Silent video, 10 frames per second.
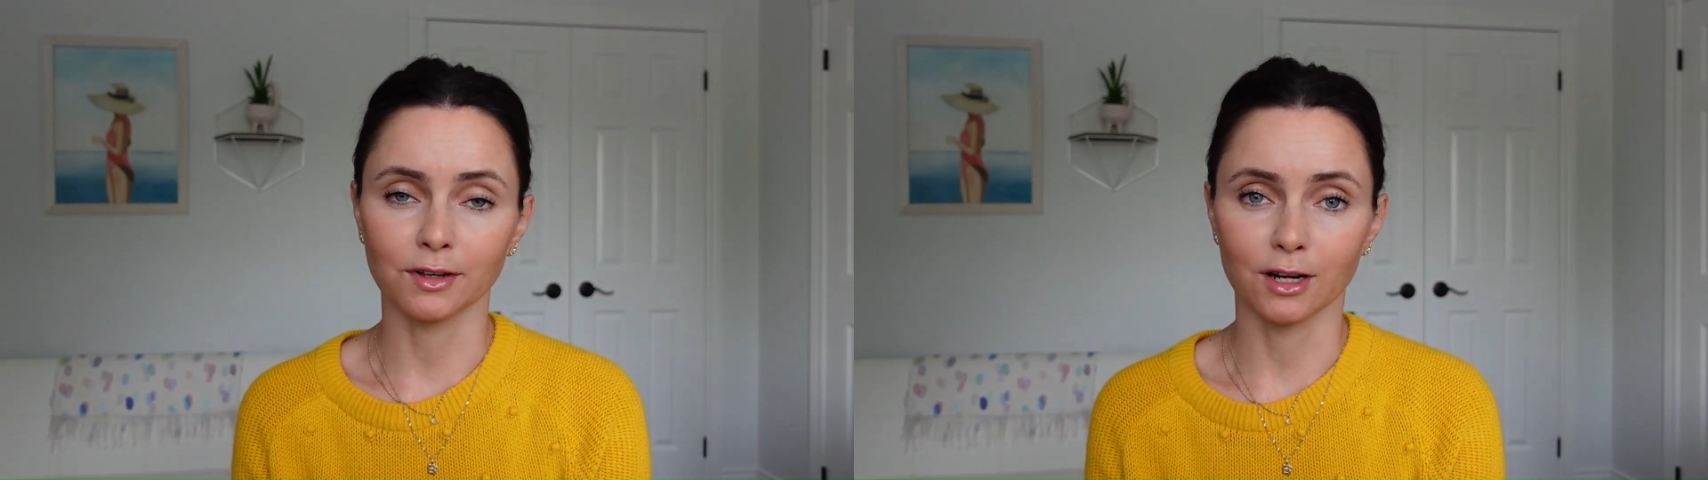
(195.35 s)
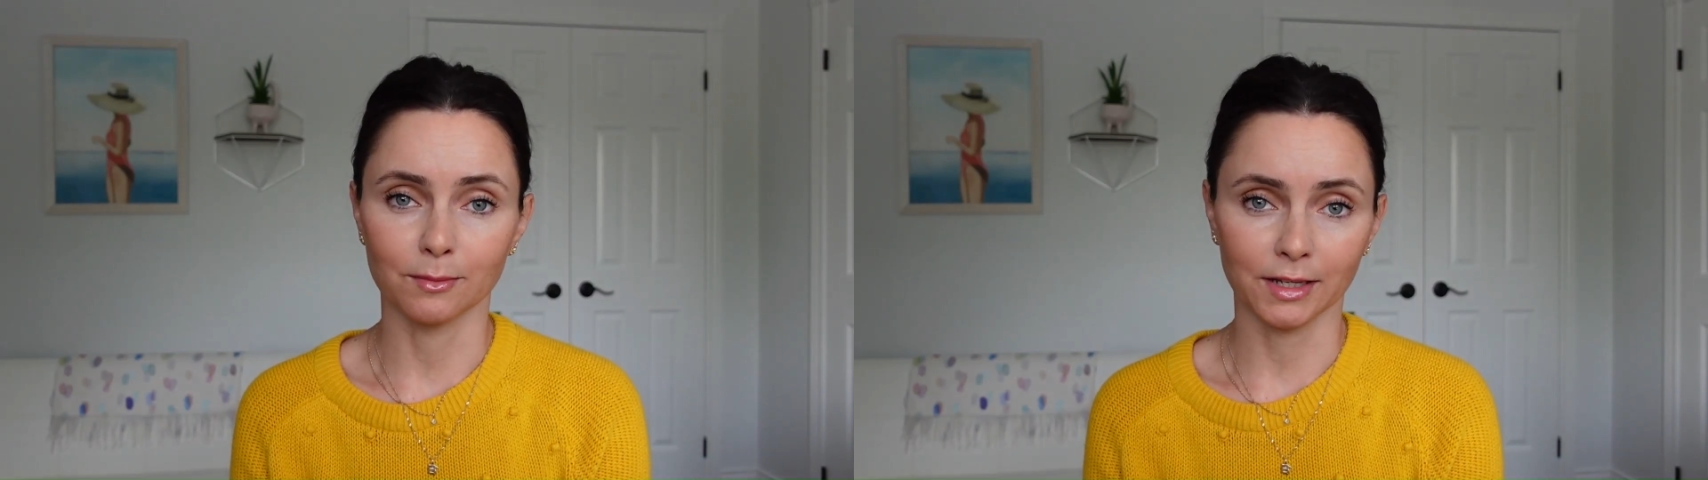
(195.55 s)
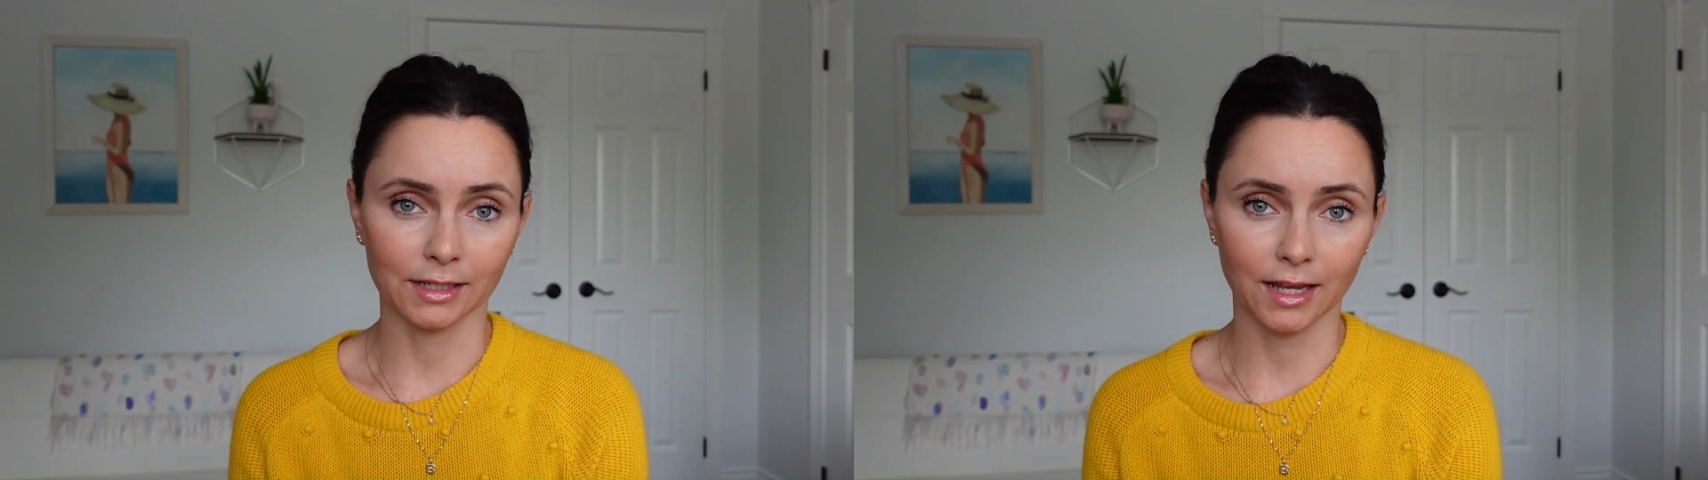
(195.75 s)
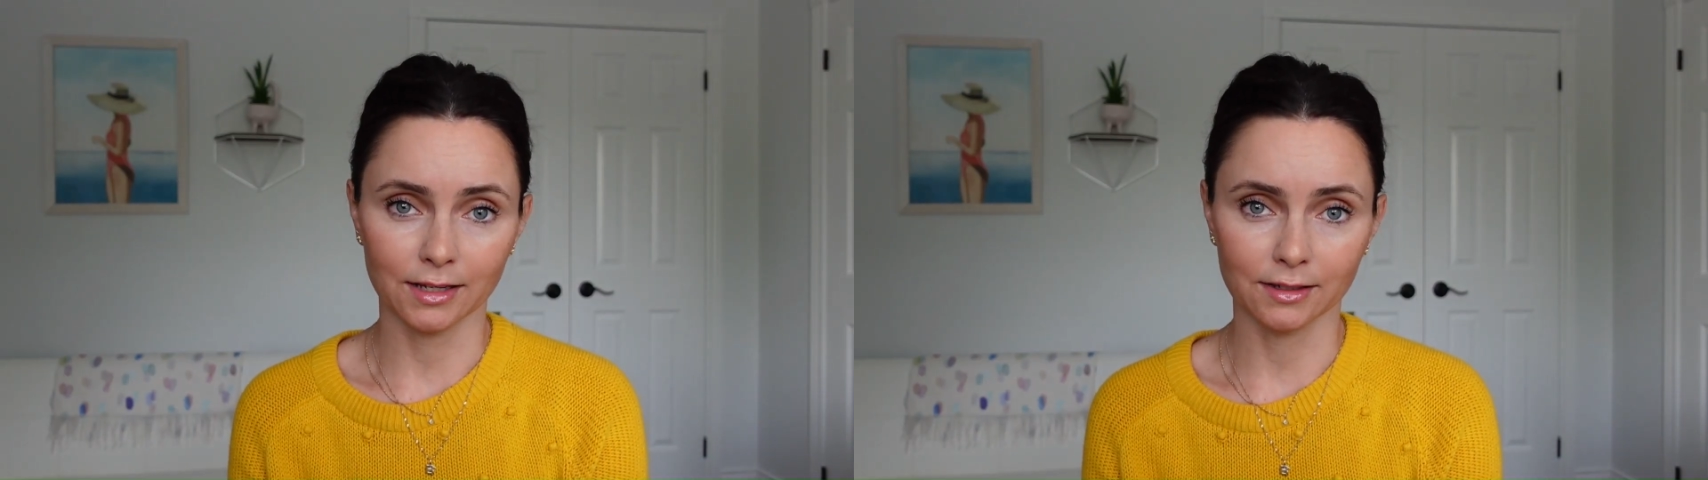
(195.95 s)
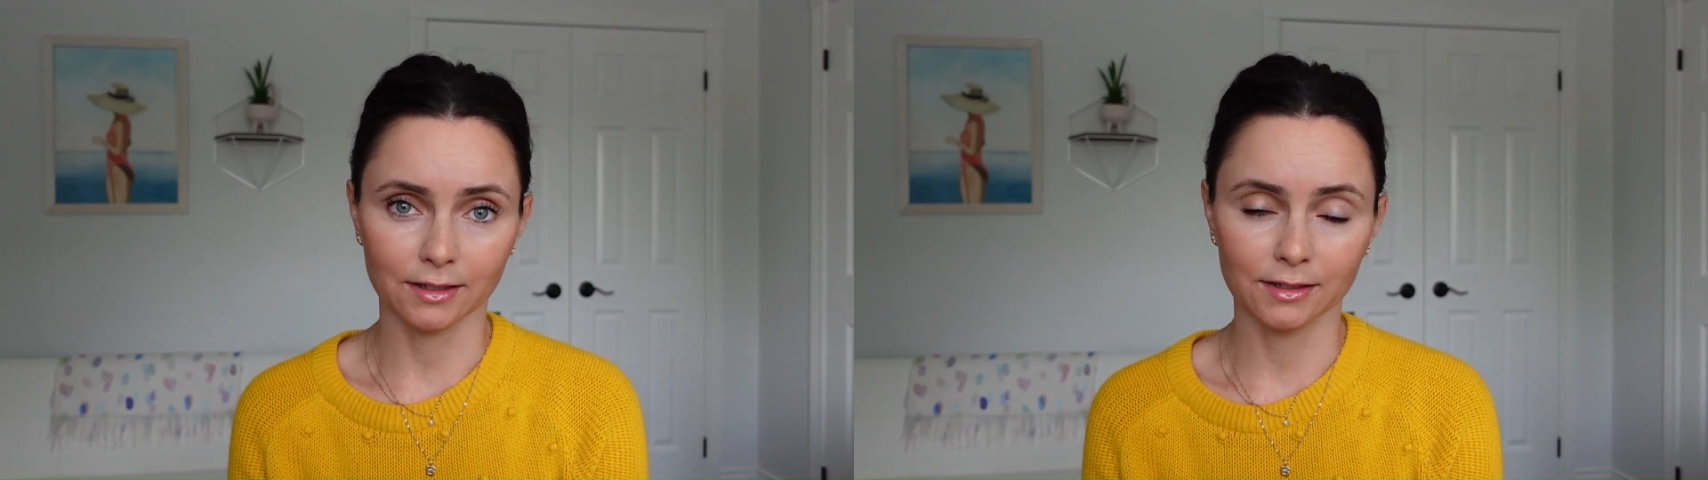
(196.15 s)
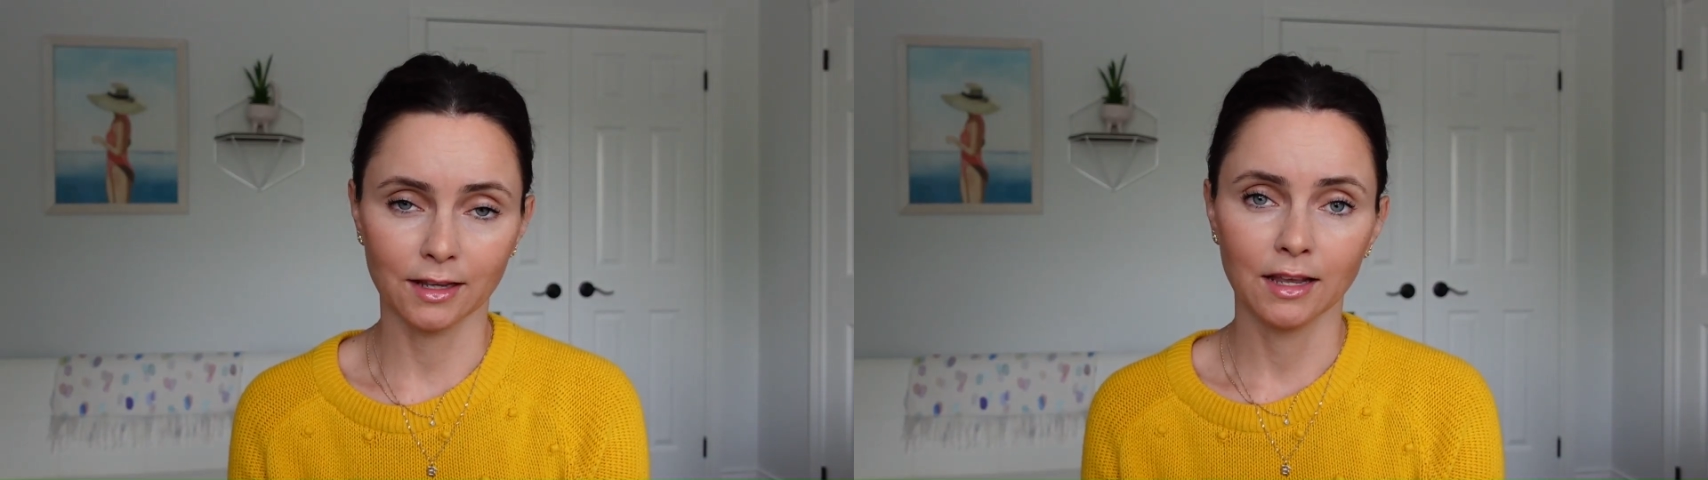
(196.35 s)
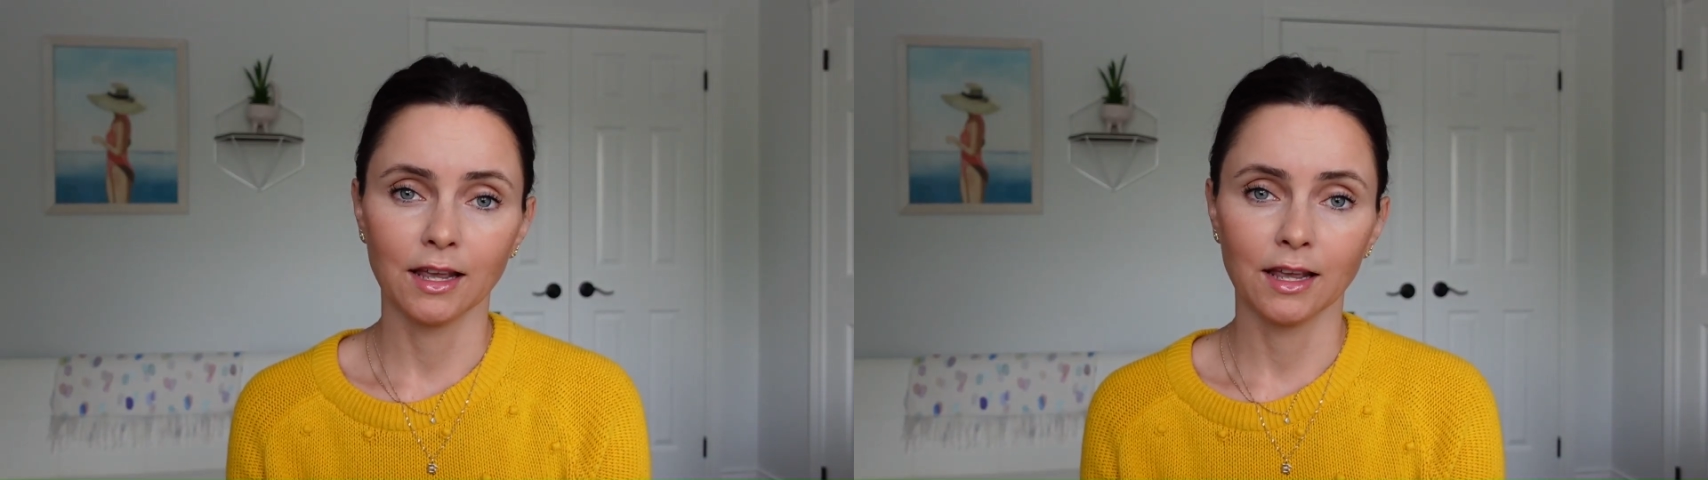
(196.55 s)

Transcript: are in many cases,